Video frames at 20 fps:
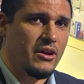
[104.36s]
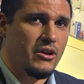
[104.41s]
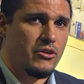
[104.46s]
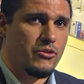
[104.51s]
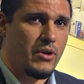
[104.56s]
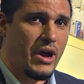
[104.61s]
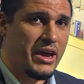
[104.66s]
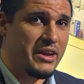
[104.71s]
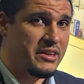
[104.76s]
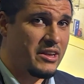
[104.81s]

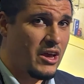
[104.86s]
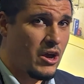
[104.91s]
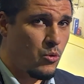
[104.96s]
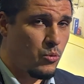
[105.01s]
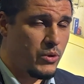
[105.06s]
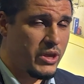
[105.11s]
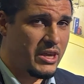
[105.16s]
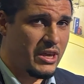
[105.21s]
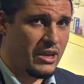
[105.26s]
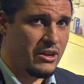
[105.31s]
Right now
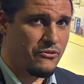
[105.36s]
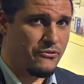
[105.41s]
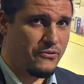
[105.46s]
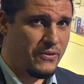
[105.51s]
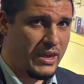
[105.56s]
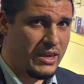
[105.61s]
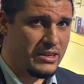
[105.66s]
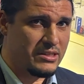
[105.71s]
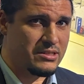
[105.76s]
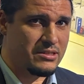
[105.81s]
we can
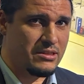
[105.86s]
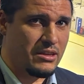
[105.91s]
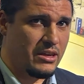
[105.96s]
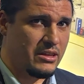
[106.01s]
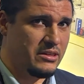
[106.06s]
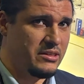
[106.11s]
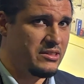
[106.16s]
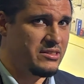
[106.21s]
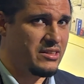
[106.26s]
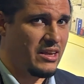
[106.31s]
face
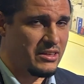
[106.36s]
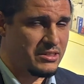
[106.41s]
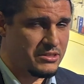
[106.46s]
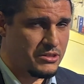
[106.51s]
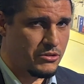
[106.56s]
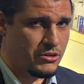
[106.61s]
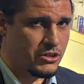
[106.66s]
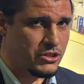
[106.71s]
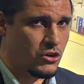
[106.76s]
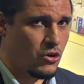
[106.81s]

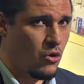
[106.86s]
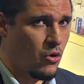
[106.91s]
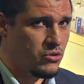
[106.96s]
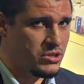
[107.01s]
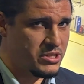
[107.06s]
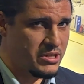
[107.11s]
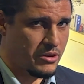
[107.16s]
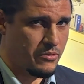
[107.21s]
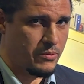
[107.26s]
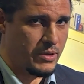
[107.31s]
disastrous
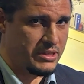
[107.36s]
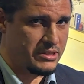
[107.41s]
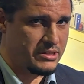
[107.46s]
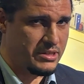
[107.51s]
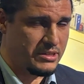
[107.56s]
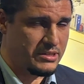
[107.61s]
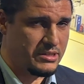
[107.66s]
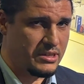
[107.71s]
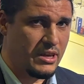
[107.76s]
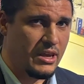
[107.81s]

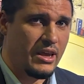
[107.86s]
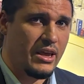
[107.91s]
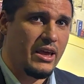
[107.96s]
consequences